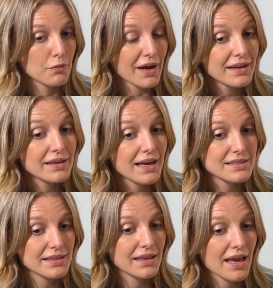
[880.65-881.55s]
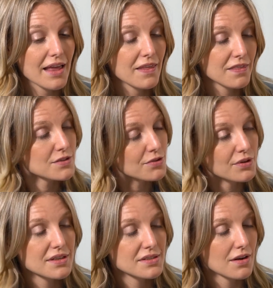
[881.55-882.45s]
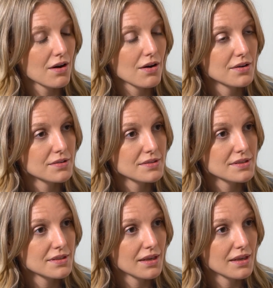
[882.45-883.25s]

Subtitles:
recognizing again that the story isn't ours,